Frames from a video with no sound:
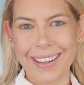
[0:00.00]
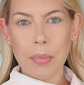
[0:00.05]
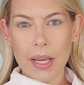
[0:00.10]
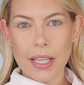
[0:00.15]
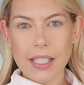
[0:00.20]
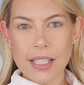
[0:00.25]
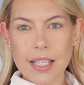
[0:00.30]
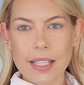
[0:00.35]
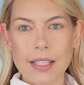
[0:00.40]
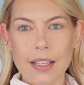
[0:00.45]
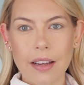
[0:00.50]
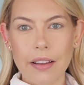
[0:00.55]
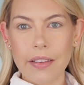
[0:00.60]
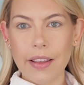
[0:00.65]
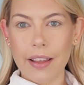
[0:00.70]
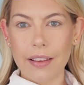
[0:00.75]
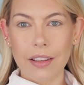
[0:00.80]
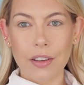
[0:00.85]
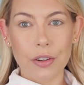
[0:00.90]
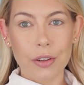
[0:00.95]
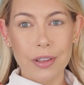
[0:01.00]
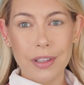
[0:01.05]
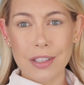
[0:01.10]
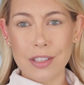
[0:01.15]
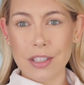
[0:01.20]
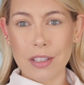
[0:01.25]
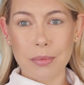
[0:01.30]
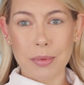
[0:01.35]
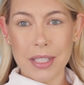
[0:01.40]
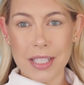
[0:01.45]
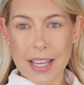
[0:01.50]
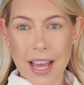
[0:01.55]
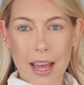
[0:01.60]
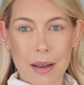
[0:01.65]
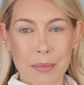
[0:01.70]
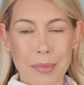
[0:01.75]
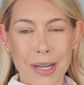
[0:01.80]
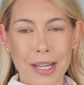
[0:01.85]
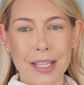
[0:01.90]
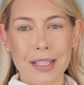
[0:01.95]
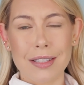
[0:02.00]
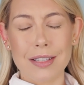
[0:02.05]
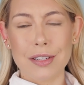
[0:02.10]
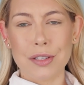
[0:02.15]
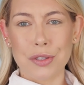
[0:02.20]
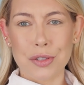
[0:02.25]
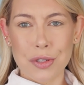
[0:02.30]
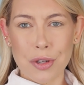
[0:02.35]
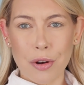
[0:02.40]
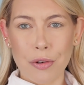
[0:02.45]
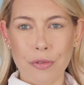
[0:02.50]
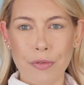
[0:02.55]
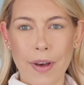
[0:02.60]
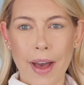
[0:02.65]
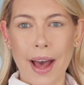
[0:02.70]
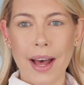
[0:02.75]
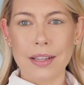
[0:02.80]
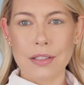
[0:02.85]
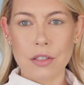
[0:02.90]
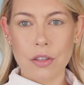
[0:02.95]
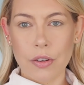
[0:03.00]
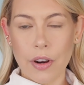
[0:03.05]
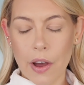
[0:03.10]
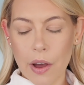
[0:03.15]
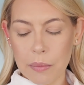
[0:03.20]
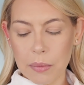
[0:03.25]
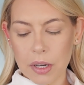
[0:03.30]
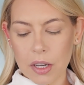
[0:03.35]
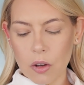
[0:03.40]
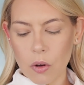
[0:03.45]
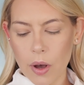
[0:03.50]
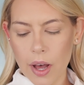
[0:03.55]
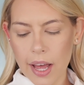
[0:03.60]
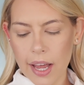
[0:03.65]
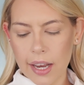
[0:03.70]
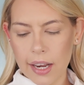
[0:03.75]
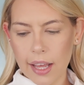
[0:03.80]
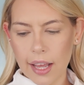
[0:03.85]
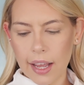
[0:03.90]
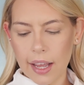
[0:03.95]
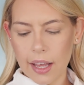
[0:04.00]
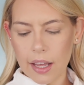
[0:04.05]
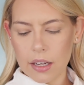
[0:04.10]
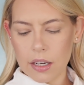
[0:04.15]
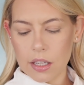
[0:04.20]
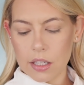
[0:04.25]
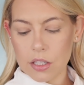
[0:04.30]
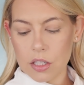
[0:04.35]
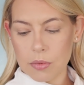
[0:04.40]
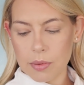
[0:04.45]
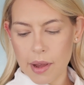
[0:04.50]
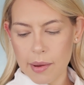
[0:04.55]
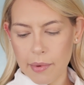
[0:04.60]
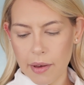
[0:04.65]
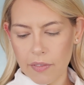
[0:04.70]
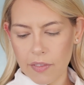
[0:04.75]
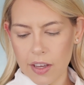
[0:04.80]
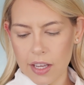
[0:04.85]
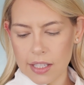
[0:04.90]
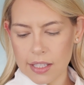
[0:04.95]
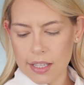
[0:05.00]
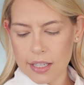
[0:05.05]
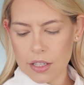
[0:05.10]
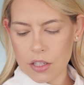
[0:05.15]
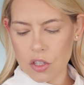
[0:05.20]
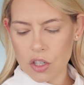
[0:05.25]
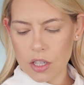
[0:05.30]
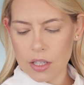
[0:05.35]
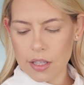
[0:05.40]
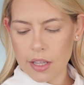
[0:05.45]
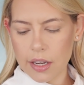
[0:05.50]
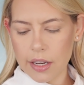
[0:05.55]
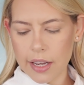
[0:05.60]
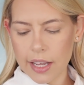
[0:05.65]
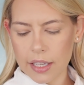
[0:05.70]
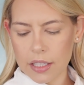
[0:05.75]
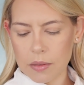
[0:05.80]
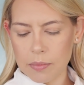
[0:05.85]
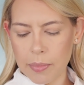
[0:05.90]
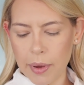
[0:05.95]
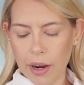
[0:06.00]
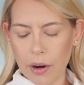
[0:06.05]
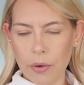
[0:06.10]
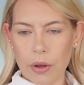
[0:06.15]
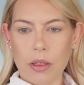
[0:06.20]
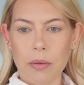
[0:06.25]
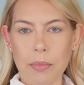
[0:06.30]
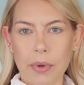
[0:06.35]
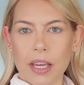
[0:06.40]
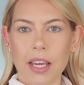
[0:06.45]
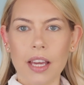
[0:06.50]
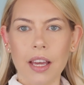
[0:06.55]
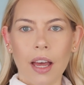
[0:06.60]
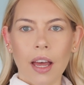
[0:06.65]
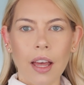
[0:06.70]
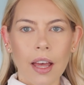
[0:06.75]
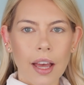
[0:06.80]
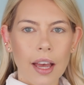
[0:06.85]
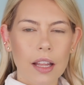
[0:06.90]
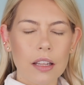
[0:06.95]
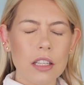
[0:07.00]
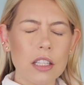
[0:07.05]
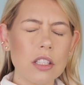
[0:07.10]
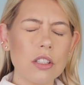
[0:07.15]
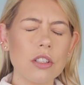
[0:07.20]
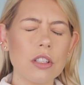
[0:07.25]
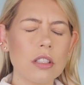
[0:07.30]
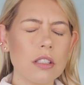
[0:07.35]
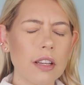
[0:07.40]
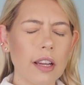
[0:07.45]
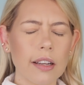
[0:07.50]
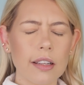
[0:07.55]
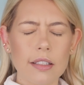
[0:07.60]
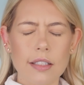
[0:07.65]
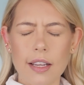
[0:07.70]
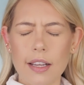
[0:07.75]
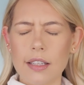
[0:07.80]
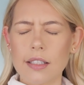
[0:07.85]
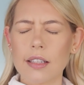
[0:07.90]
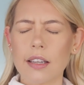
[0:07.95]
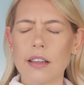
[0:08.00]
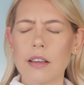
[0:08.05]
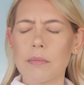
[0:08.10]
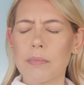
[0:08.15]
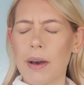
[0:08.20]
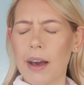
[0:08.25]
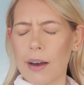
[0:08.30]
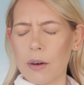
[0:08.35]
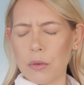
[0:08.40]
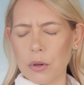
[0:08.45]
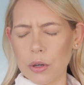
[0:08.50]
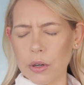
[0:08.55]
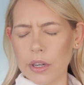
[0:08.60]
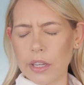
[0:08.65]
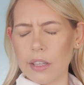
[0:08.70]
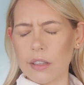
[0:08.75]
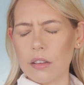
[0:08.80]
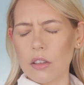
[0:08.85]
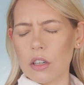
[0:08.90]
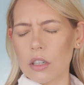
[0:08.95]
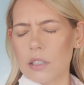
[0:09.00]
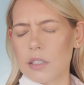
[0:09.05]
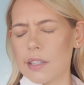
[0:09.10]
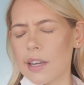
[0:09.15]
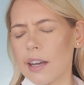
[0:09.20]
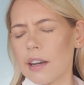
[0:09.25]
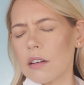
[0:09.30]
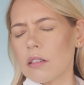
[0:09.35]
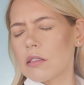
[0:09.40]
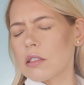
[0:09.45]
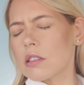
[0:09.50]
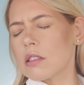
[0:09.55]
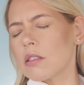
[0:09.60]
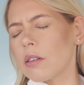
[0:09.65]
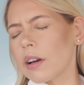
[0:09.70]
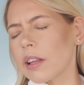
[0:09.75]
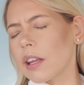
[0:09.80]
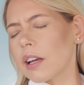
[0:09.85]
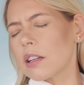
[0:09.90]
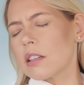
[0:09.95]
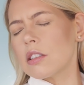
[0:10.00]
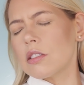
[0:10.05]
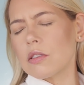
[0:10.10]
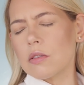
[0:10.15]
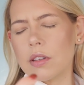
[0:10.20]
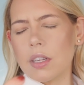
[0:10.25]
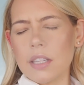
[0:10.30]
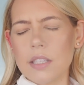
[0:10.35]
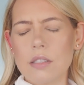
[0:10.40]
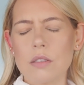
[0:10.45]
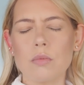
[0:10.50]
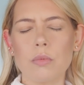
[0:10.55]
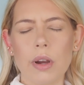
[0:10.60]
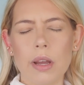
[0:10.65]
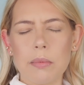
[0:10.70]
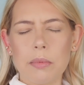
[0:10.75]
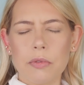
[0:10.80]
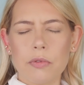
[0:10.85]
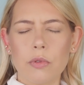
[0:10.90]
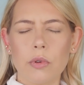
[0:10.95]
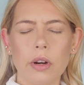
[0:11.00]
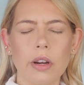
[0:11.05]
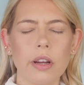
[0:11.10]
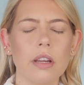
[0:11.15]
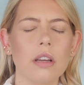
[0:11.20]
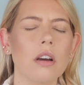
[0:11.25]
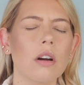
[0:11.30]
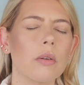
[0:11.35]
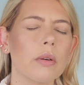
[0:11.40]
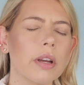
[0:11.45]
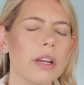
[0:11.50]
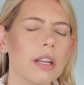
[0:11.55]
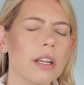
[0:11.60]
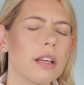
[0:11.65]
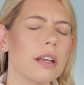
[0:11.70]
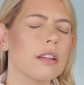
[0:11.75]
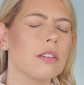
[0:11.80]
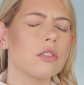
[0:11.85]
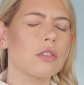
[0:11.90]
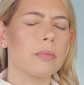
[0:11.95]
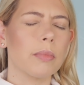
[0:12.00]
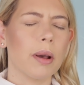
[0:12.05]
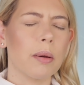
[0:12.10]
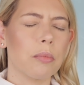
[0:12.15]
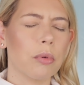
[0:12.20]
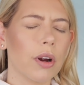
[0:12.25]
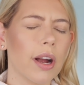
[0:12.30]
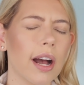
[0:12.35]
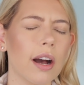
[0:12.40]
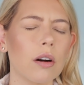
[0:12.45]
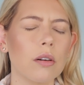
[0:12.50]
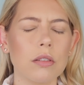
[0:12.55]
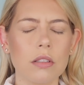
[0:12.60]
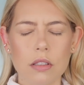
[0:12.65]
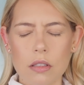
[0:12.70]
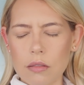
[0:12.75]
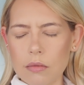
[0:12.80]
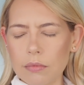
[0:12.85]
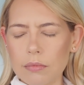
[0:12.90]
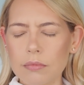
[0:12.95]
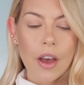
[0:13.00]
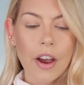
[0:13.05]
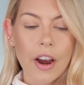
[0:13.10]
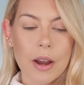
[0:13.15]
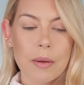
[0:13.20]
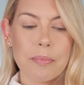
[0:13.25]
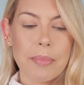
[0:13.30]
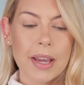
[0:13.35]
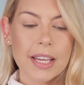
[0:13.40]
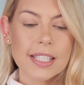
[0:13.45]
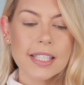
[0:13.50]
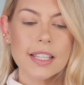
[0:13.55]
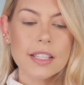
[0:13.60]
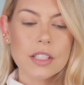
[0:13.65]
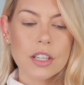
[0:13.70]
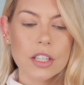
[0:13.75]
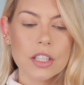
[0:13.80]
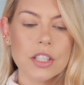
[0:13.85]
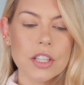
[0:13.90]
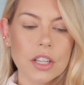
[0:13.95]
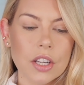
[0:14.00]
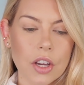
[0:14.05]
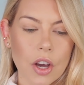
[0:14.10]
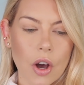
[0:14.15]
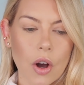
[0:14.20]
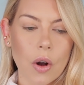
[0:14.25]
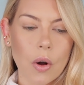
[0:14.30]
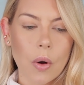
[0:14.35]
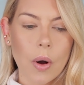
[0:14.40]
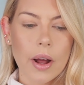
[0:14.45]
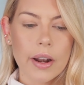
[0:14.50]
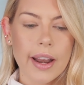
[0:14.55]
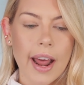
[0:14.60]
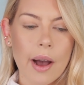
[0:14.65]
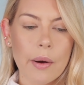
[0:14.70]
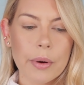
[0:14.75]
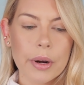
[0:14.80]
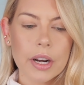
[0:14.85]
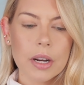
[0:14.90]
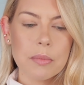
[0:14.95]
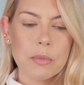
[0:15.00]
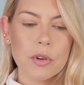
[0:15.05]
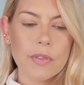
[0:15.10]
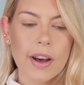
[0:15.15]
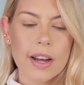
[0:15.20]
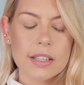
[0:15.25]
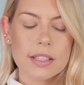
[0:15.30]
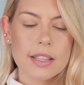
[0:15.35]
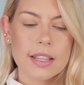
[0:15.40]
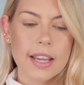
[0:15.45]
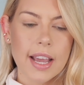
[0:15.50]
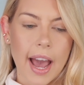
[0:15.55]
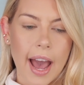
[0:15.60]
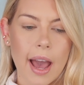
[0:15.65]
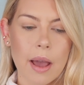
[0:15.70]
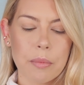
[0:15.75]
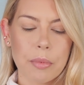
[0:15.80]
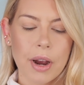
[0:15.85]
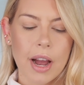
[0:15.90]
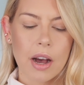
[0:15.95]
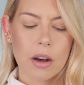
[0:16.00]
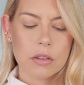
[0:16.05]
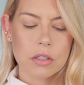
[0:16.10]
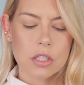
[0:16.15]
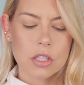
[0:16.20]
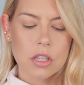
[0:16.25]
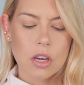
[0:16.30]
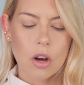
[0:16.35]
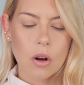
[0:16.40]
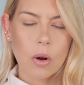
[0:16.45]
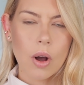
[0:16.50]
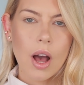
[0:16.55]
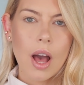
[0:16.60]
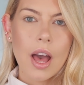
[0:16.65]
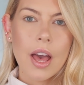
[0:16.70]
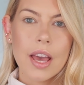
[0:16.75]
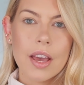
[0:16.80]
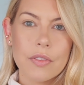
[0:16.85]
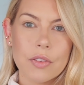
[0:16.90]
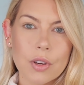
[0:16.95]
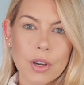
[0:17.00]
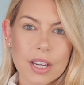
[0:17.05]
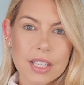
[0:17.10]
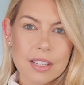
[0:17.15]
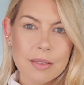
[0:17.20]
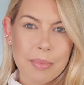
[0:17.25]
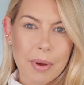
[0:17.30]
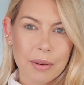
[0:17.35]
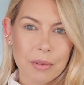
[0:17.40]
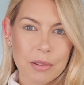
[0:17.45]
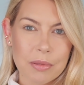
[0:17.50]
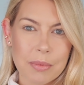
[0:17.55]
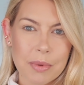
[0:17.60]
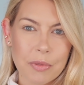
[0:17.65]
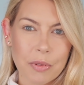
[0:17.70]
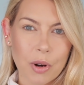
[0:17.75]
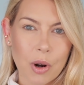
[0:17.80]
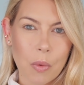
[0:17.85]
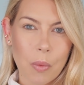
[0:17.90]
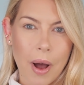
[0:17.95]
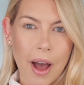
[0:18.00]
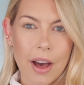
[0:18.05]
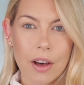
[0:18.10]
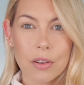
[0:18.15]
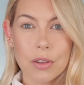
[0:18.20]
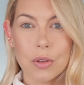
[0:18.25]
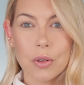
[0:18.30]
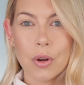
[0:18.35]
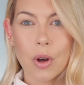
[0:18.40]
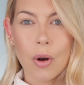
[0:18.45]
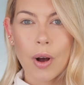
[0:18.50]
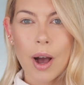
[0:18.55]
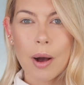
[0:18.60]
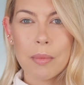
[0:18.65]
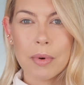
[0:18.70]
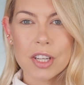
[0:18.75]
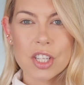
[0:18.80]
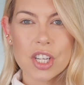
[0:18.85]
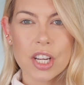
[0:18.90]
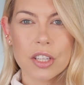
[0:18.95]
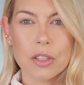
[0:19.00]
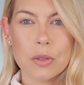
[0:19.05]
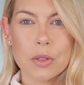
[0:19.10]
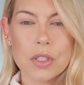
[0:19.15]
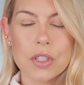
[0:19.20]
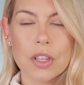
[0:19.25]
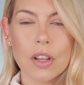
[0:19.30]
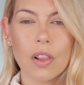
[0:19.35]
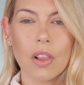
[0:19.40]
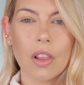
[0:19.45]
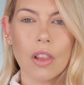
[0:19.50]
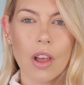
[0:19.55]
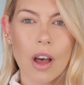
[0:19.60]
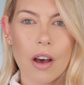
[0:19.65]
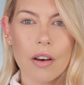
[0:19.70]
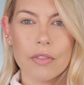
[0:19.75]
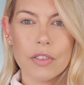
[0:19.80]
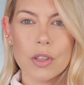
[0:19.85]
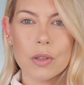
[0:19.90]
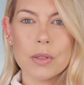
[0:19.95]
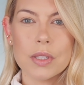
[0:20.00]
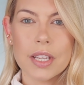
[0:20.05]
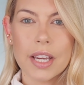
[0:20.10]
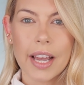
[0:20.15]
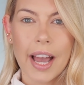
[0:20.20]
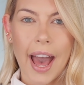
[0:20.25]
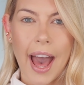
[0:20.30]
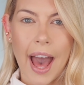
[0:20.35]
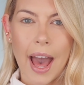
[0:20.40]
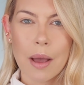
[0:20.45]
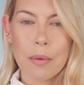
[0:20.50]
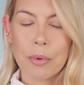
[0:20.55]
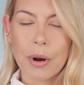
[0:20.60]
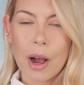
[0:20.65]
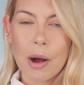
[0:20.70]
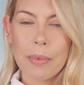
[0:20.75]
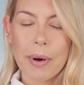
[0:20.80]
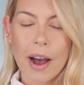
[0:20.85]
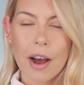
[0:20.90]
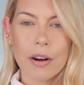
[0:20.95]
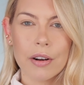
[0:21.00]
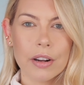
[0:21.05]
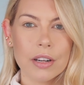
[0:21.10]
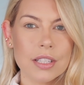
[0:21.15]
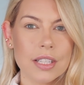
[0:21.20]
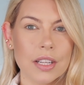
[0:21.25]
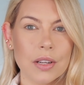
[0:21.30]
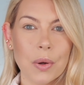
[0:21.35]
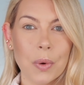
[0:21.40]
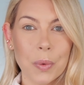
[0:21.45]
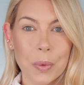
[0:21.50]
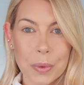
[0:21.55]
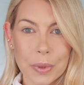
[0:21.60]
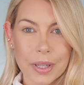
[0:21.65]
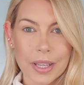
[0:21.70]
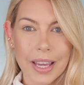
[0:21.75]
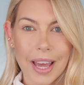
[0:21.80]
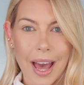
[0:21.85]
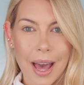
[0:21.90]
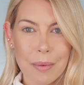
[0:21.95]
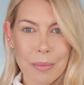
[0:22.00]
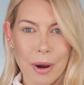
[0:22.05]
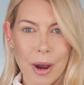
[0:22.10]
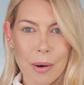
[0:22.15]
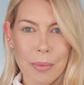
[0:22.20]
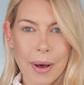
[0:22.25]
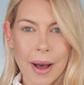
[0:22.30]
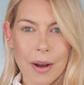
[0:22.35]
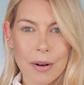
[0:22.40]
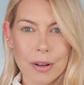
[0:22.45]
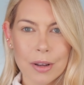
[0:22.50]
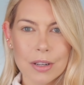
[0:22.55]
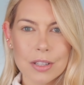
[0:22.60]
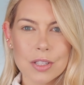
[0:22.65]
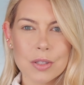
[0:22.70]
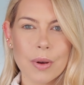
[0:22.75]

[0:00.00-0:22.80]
Face is done, that literally took me 10 minutes. It's so fast. So now I'm gonna go ahead and spray my face. This is just the NYX Bare With Me. And this just kind of takes any powdery look down. So I like to do this right before I go in and do my brows. All right, base is good to go. Now we're gonna move on to the eyebrows. So if you guys have been with me for a while, you know how much I used to love using eyebrow powders and only eyebrow powders.